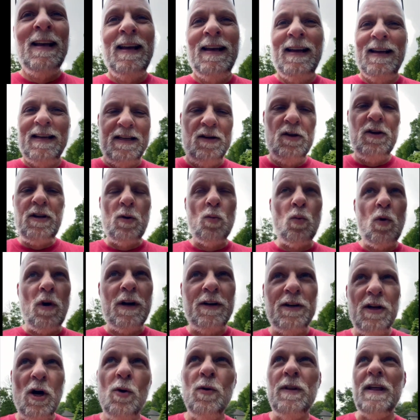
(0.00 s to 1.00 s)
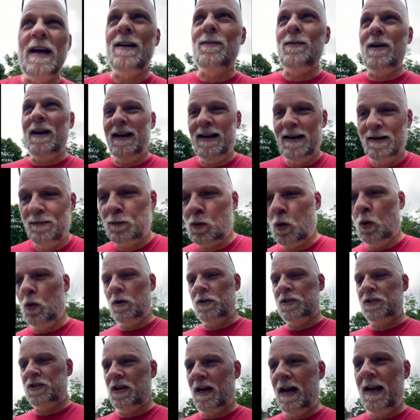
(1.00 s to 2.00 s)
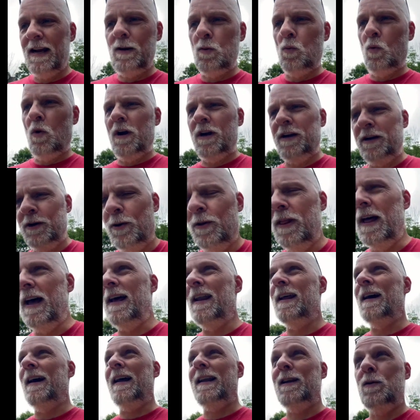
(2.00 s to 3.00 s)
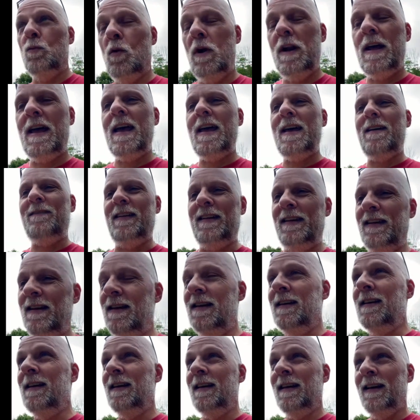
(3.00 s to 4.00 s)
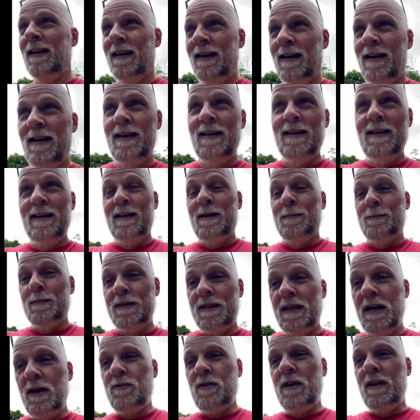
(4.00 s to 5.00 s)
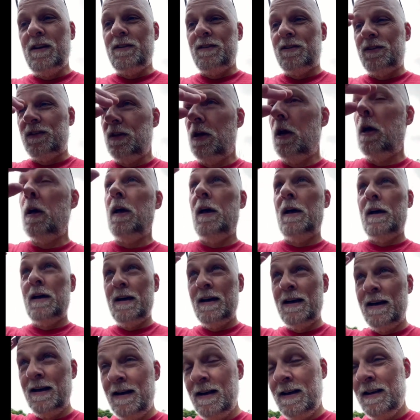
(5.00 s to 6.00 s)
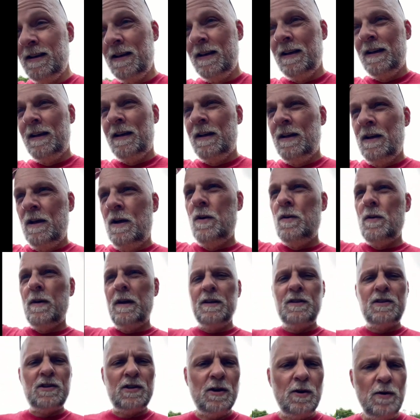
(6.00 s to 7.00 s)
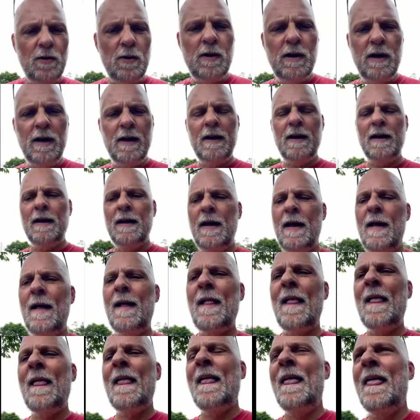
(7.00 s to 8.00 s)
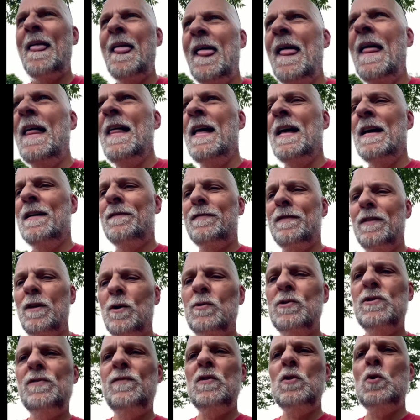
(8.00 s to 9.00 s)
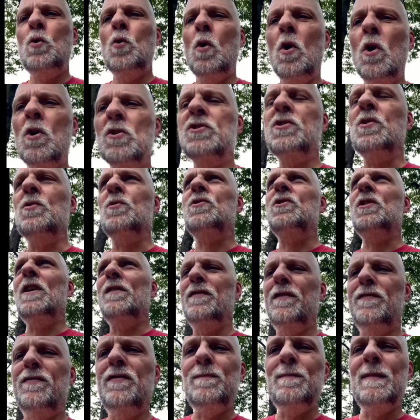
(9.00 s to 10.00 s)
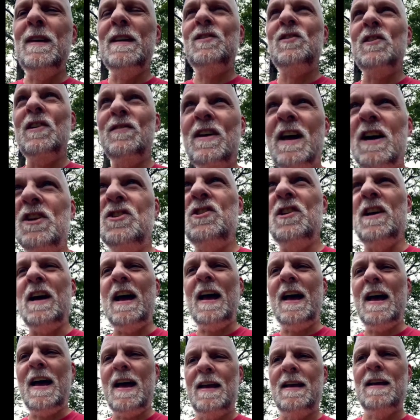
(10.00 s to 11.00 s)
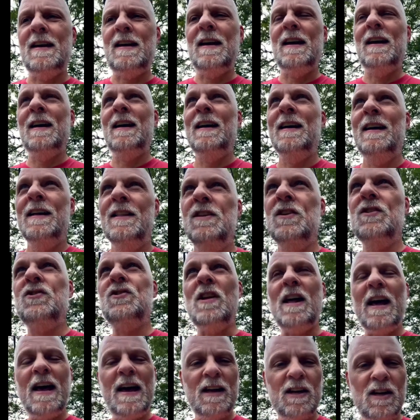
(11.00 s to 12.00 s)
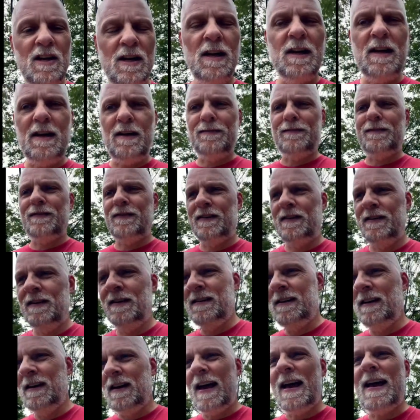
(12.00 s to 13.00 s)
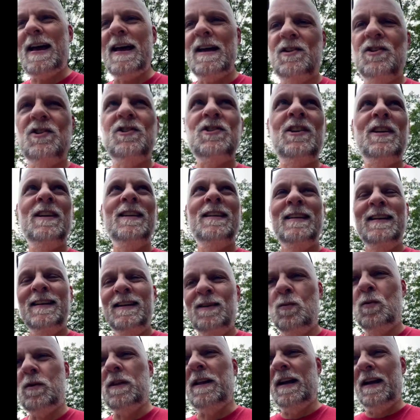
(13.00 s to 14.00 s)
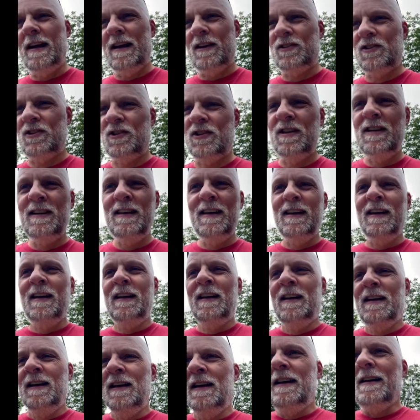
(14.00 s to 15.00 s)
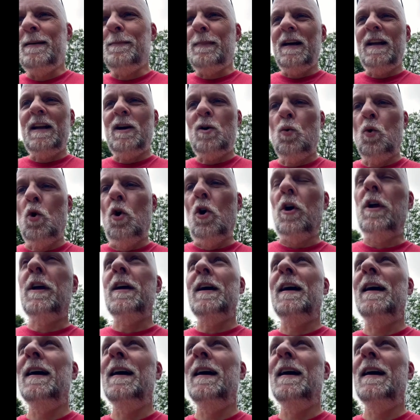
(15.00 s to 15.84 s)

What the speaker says: you didn't want to know that, right? Of course, I didn't want to know that. I didn't want to have it. But there it is. Right, so for those of you who also suffer from this, I've got your hack. This will hack your life. Haxs with an X. It might not work.